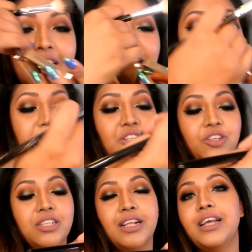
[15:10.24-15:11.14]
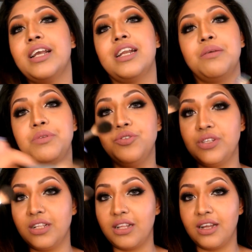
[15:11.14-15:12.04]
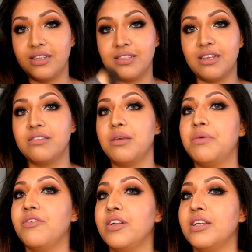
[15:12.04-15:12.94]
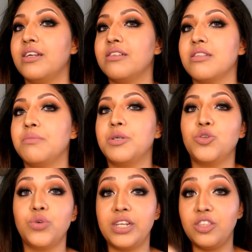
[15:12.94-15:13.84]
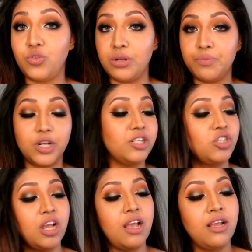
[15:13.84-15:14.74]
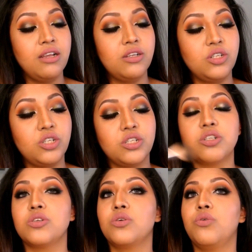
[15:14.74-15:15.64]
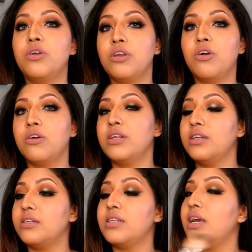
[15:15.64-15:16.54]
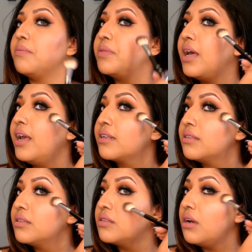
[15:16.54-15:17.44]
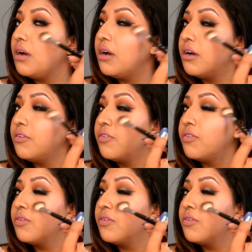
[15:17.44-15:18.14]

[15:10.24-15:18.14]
highlight looks like, and I'm using the Anastasia Beverly Hills number 23 brush. Just going on it, tap the excess off.